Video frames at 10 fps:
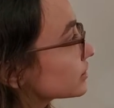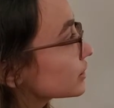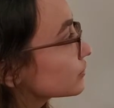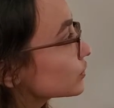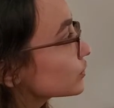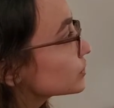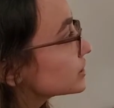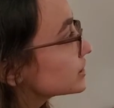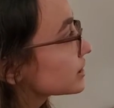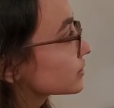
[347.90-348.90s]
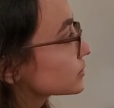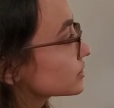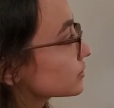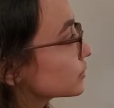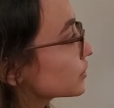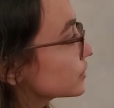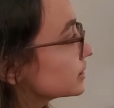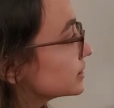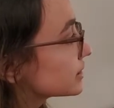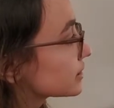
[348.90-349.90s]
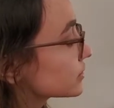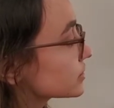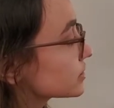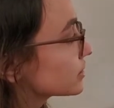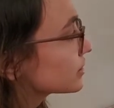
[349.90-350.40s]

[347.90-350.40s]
have no details. Where are the details?